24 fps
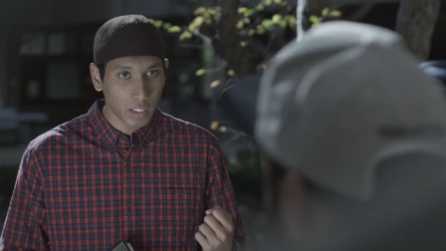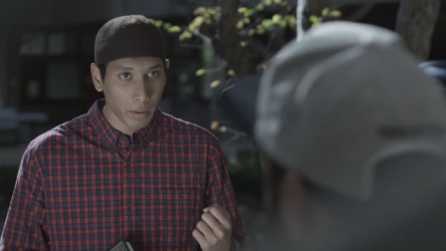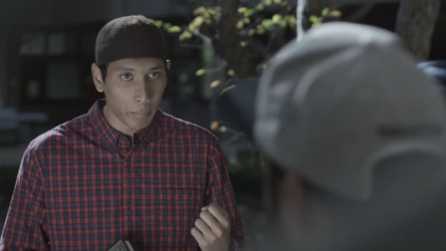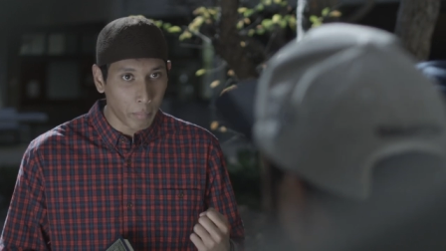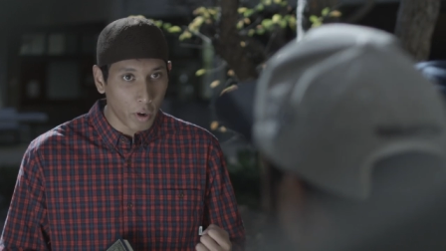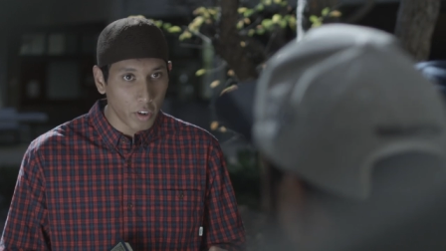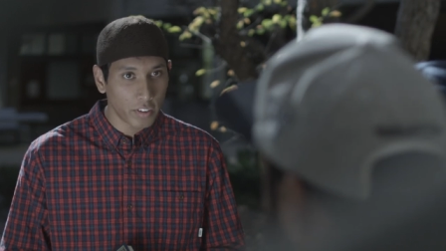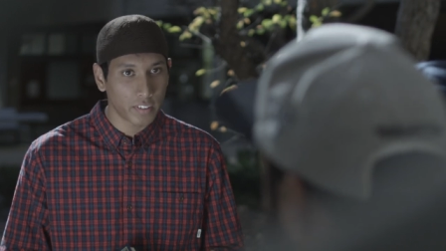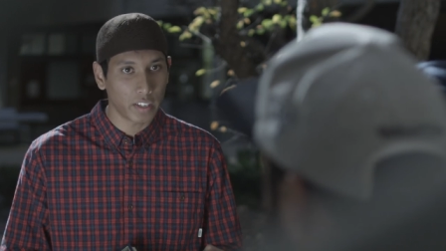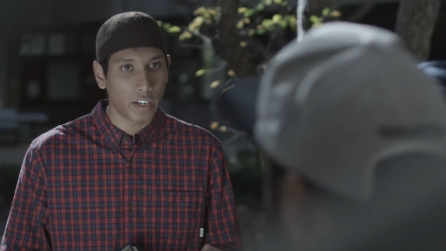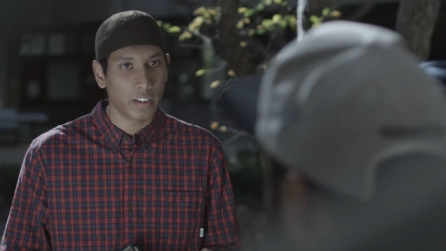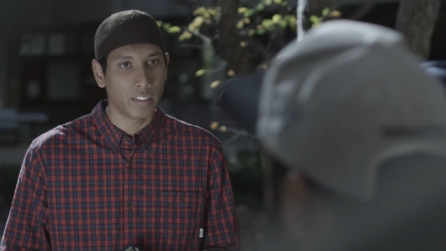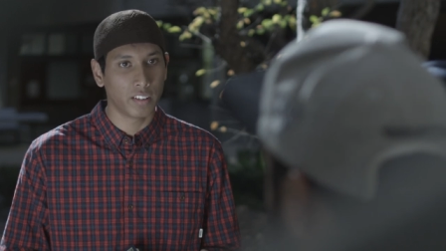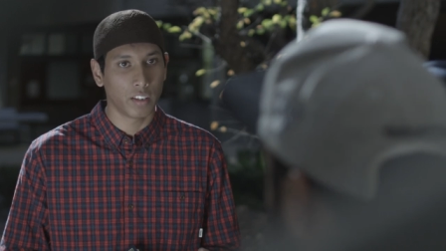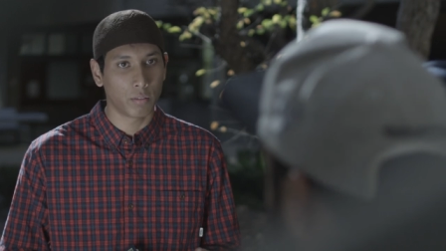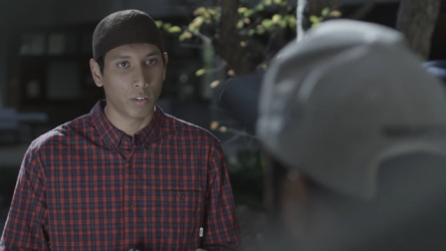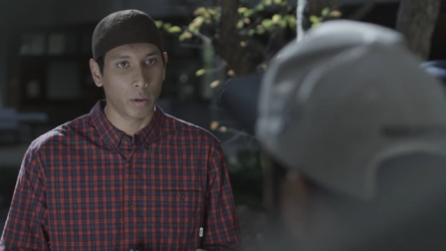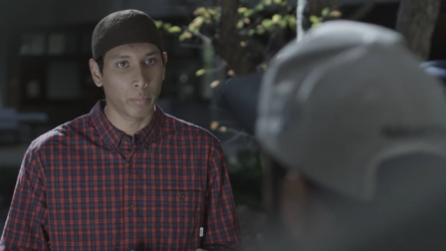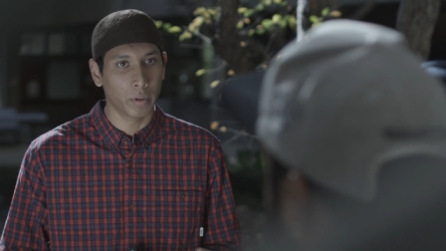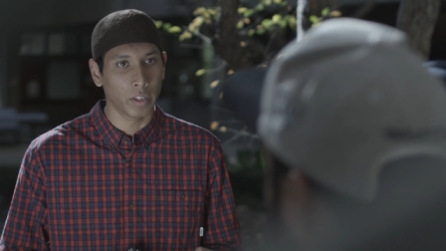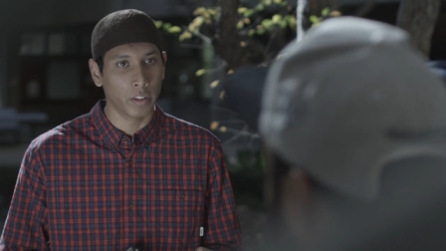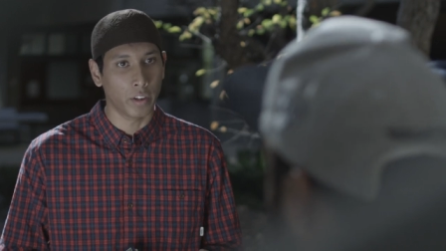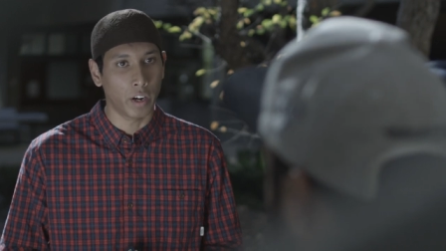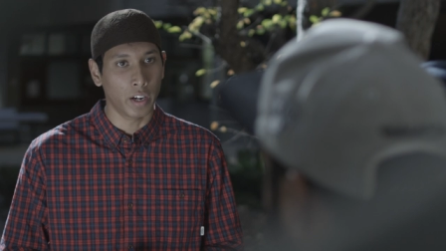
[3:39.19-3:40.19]
the most out of this
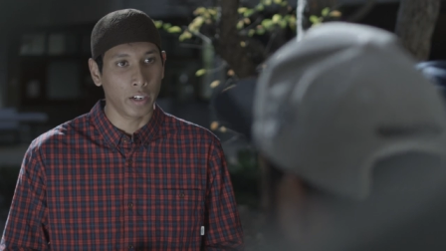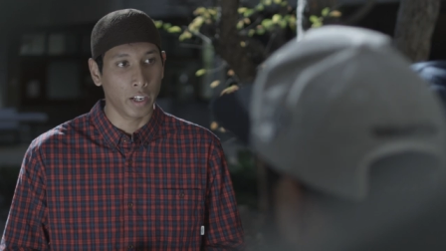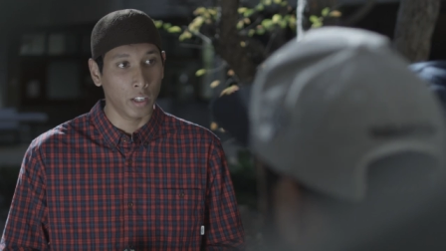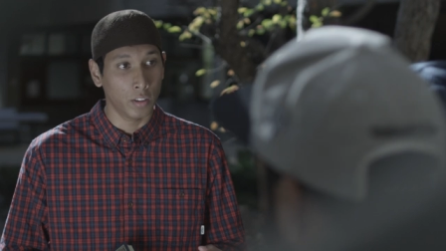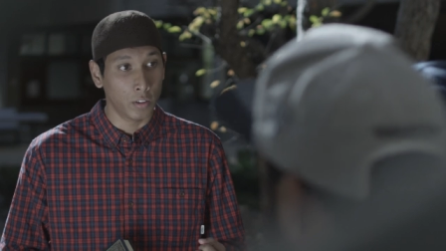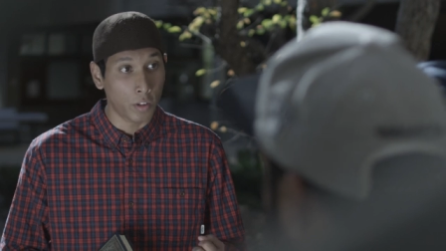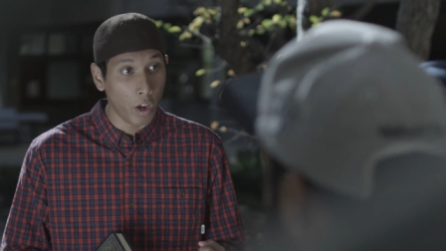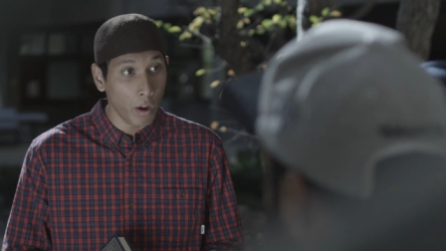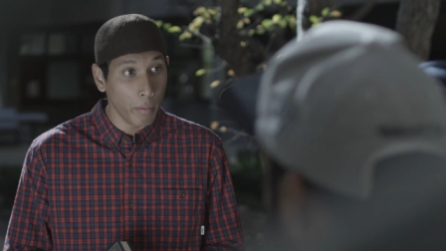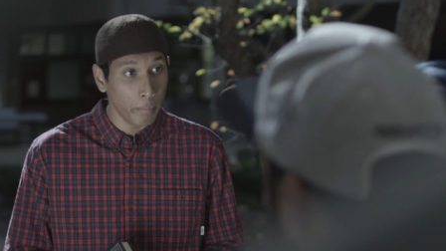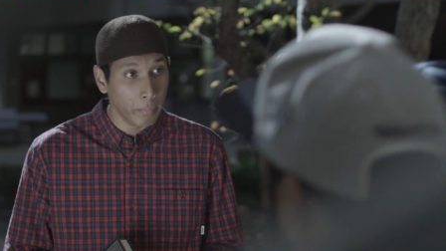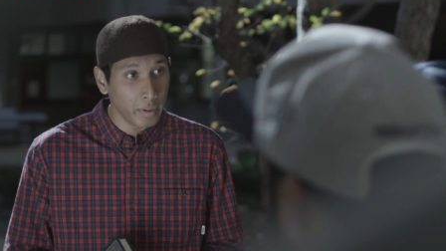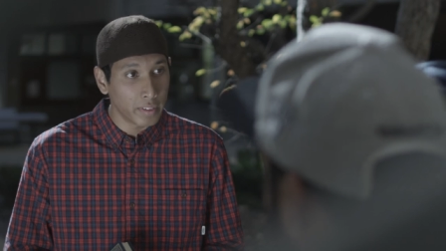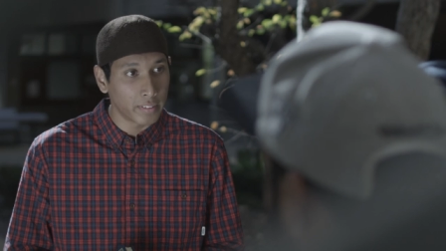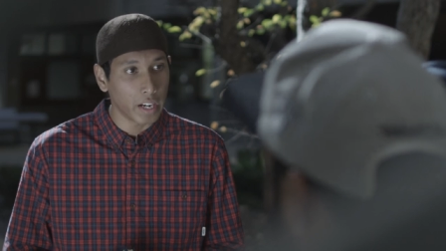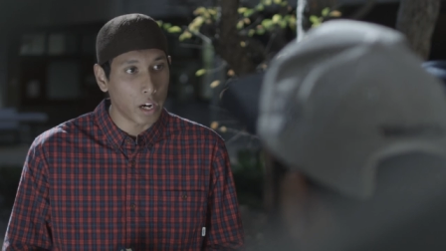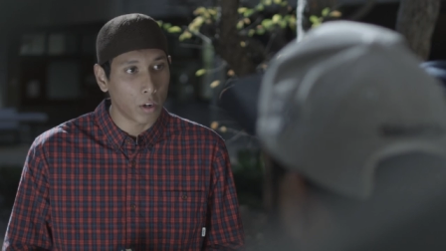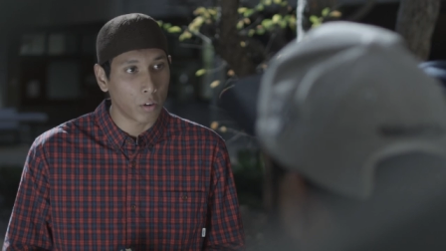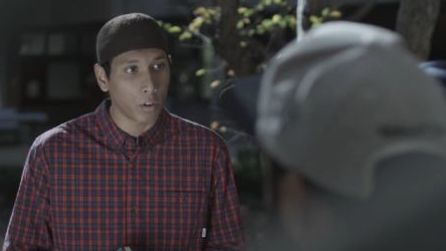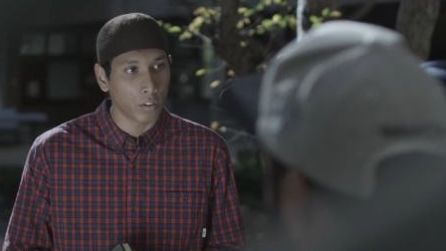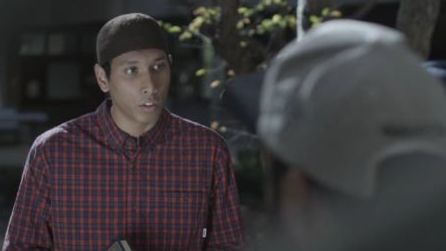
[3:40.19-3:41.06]
Ramadan and don't miss out